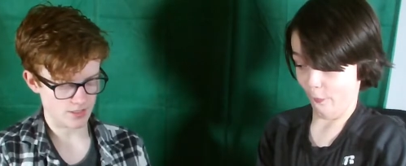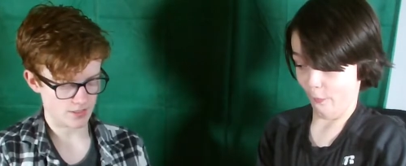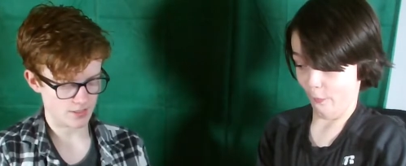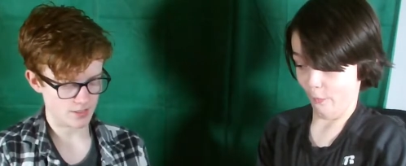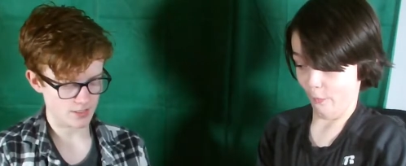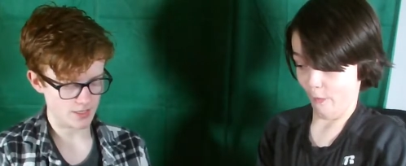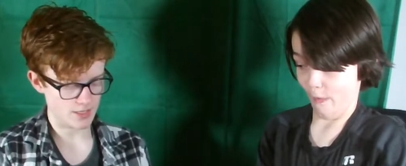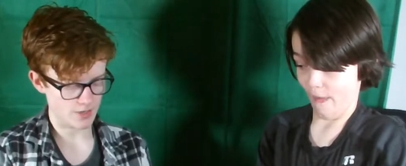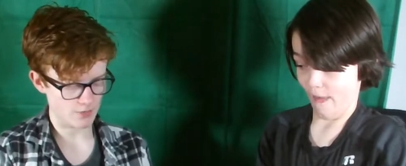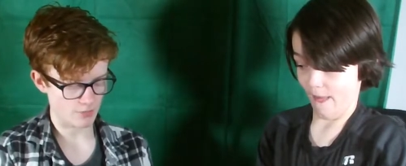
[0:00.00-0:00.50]
Speaker 1: to
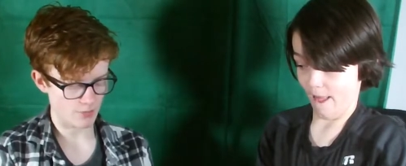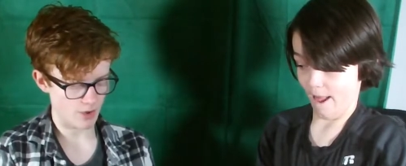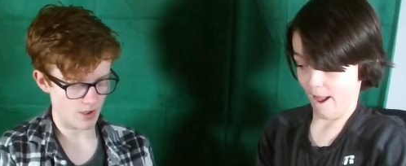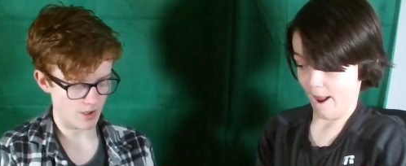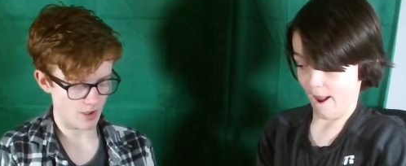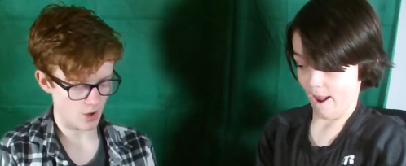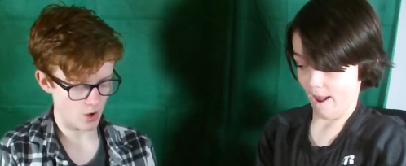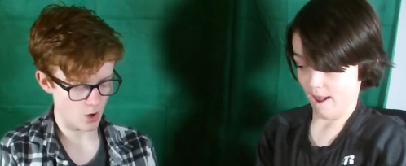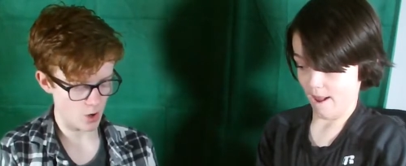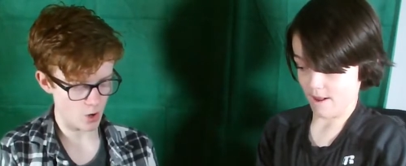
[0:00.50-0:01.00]
see
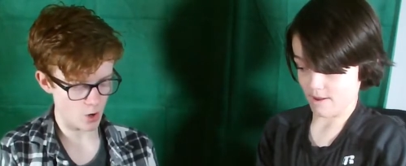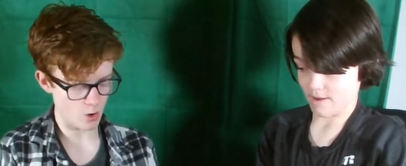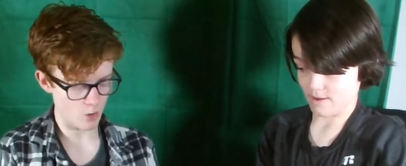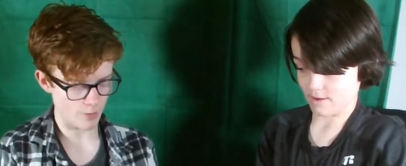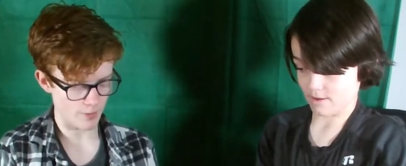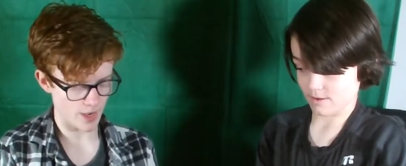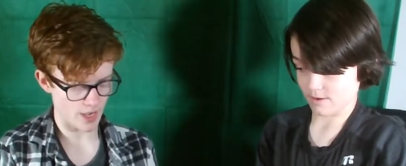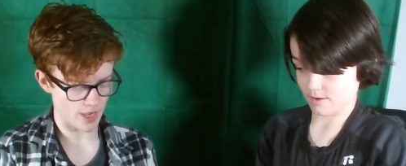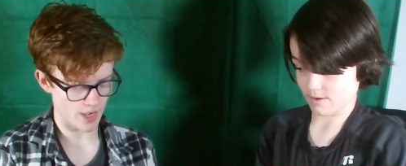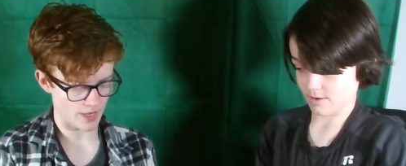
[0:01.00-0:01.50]
what.
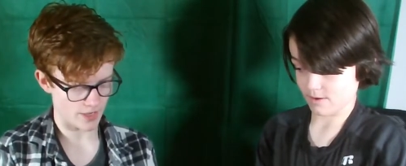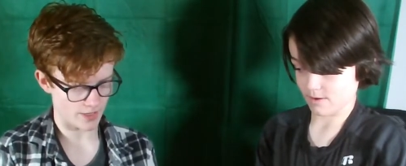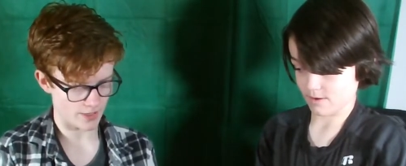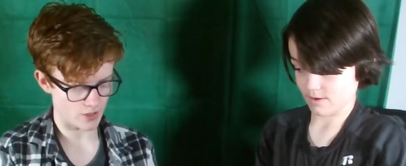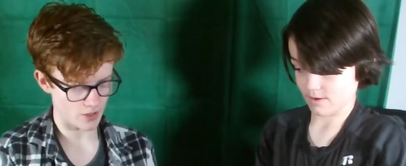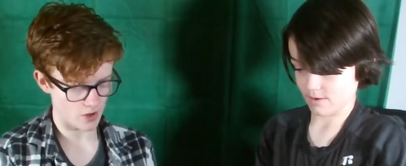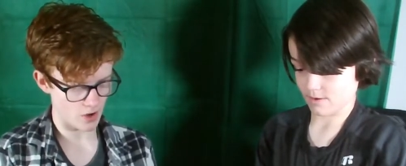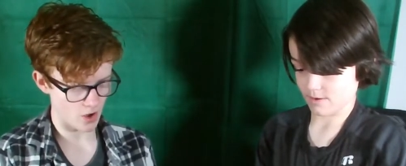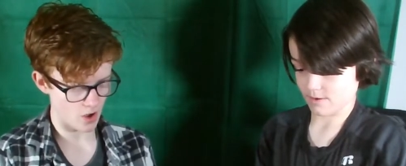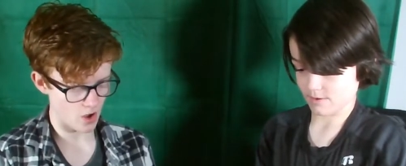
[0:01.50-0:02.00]
Oh my
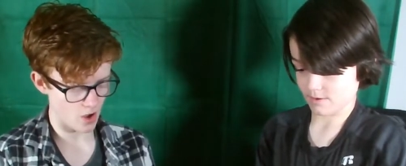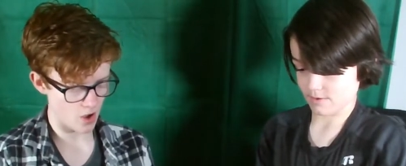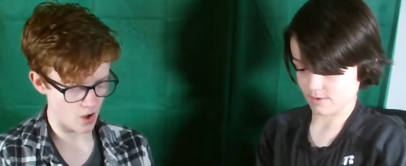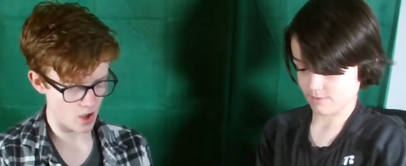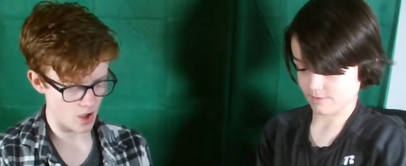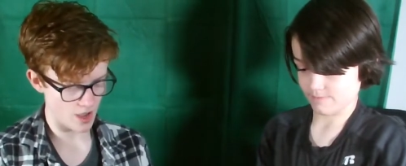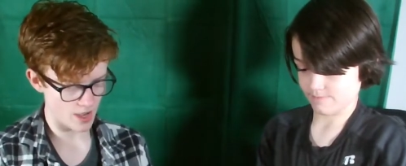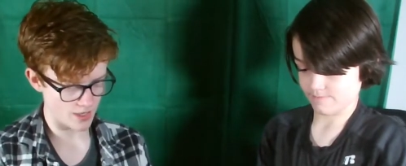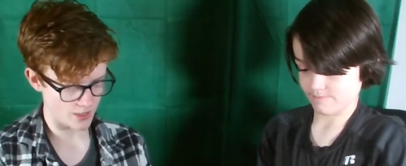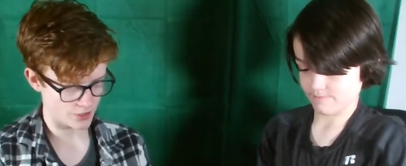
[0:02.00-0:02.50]

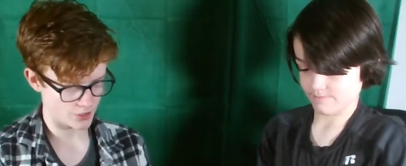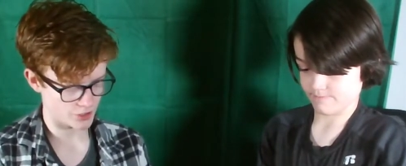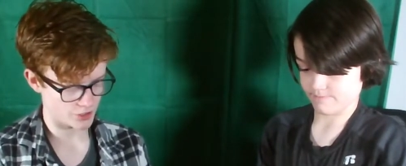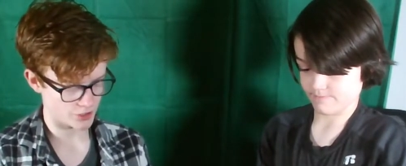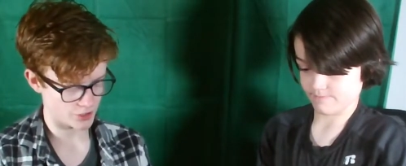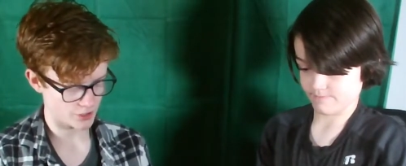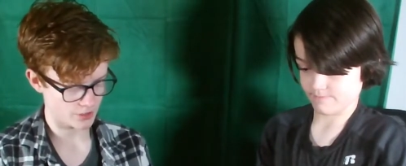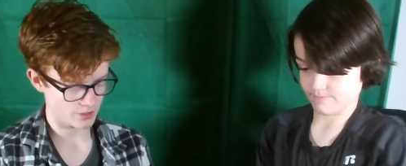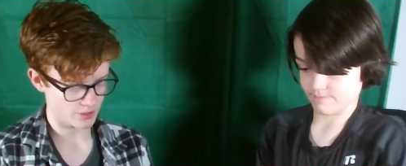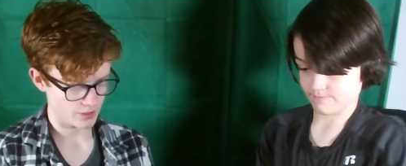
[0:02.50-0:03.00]

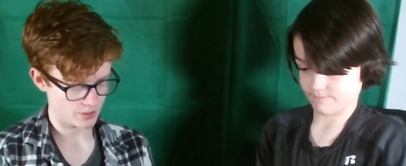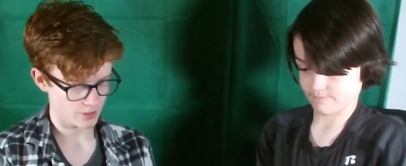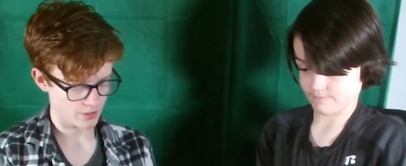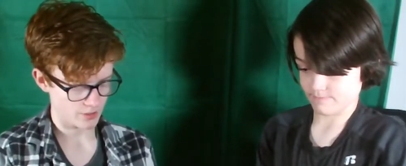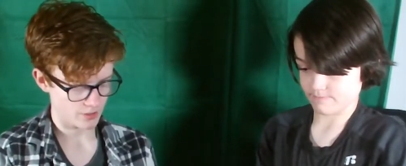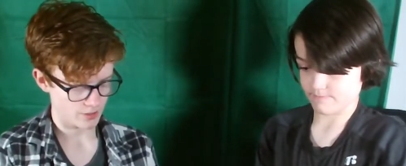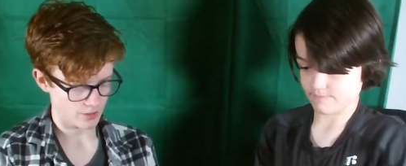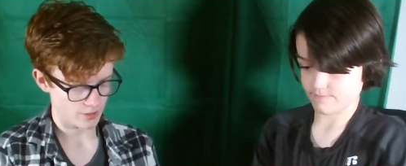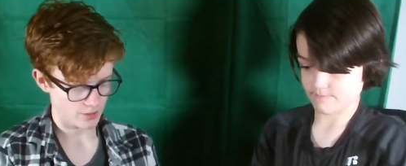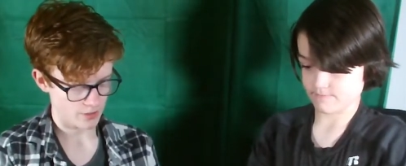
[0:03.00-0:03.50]
gosh!
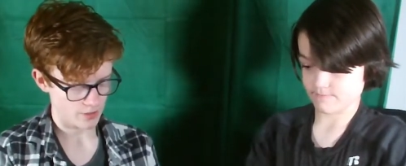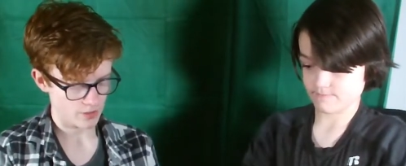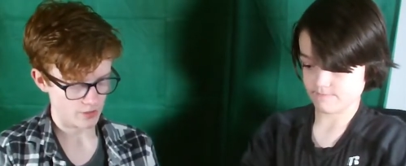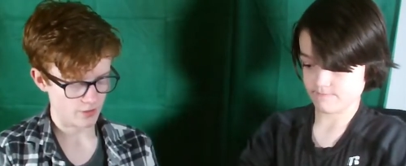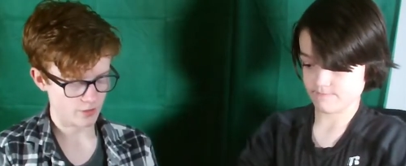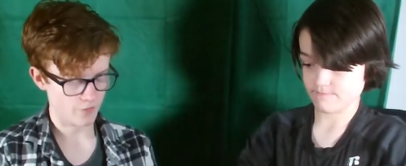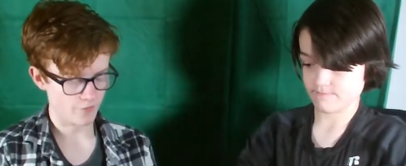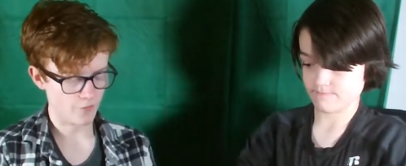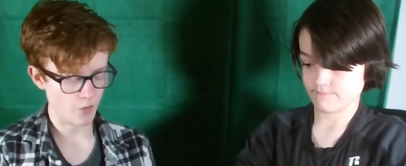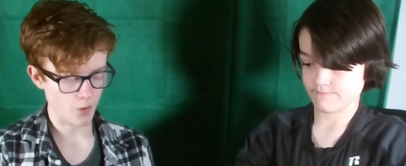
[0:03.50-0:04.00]

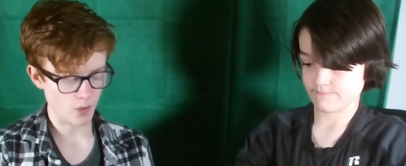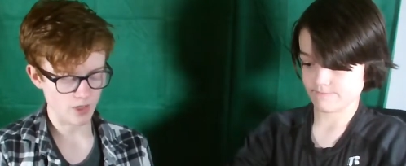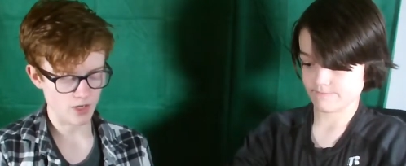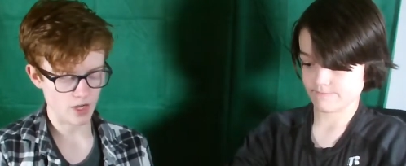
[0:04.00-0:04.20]
The four